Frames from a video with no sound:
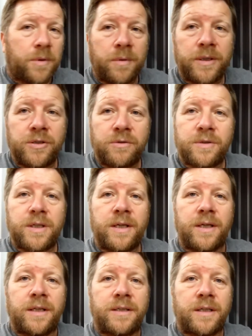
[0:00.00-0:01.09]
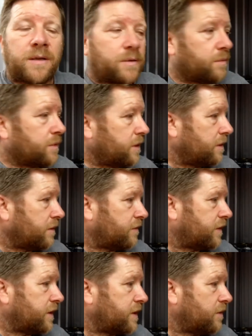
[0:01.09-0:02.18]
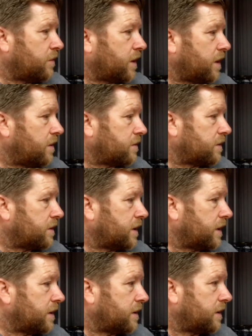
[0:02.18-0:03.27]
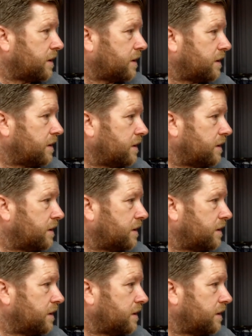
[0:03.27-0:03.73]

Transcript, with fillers: but we shall see so I'm going to look for these little cars and uh,